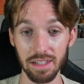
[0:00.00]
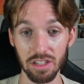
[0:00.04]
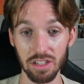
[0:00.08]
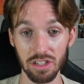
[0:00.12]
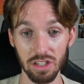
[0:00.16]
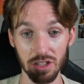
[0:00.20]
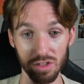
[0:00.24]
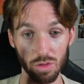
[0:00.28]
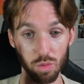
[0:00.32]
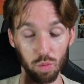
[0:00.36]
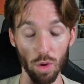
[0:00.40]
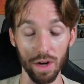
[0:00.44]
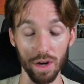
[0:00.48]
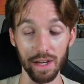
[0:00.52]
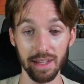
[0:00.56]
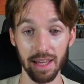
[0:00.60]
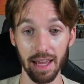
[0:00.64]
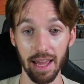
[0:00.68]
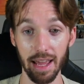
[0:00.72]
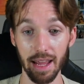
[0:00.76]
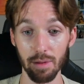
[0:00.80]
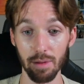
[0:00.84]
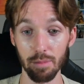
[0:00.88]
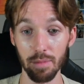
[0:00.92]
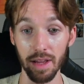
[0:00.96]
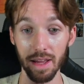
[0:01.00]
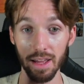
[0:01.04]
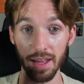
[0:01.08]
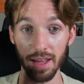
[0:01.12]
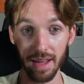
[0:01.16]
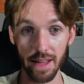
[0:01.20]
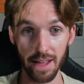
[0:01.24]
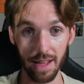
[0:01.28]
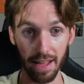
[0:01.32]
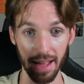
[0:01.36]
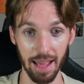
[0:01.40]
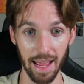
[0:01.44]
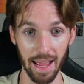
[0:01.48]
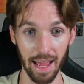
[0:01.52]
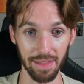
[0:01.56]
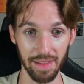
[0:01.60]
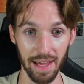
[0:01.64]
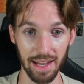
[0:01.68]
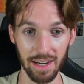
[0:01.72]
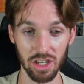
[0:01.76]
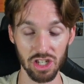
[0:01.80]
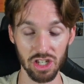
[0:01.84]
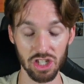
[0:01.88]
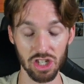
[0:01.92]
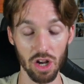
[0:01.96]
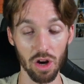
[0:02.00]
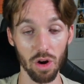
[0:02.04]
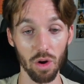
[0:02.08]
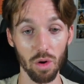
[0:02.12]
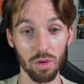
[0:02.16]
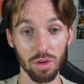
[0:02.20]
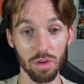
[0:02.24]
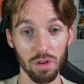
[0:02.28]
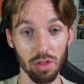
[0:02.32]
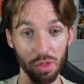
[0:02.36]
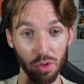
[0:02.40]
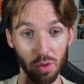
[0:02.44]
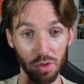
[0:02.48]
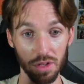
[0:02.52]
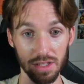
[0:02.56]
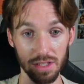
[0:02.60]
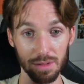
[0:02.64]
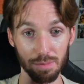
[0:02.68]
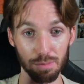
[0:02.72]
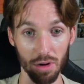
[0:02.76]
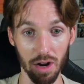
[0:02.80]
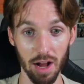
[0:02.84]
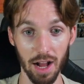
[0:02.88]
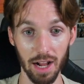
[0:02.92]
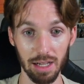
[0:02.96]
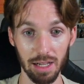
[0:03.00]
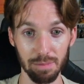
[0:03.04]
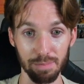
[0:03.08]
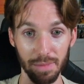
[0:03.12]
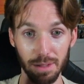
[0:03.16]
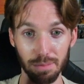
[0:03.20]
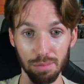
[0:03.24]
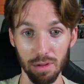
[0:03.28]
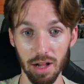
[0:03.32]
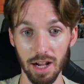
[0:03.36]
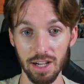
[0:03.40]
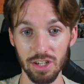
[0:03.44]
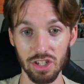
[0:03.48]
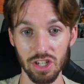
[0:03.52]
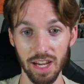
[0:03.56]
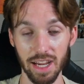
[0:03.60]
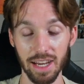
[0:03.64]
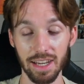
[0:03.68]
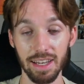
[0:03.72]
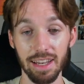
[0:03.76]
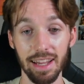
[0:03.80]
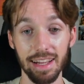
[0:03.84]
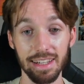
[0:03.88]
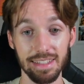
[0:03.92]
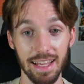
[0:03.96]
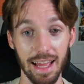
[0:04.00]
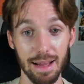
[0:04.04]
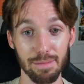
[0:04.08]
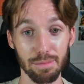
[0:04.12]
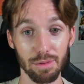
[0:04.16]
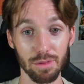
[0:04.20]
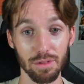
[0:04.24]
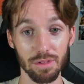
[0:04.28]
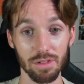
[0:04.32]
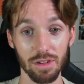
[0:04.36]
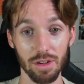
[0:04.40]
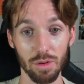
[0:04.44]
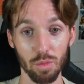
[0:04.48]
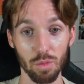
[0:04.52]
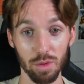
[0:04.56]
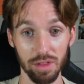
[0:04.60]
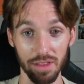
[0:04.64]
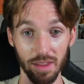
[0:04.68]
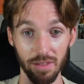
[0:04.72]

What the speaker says: to just one game. And that is shown through this Brock McBlockchain example with the